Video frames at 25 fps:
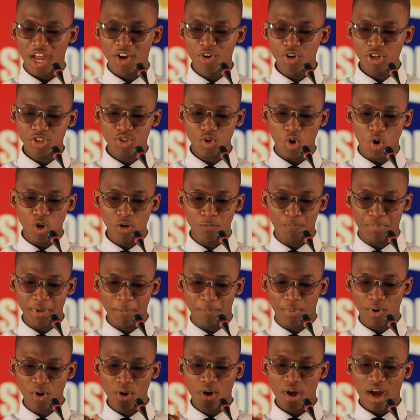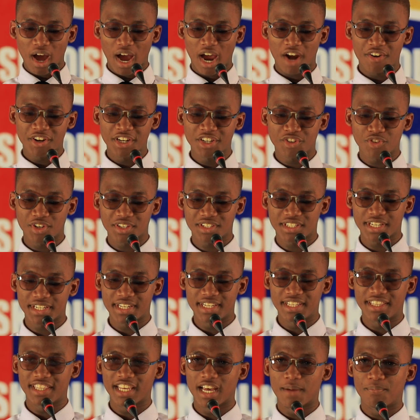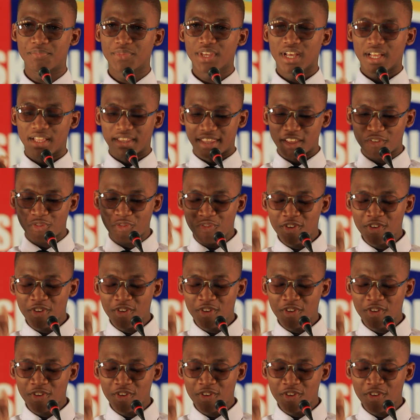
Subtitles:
not all people are interested in them. The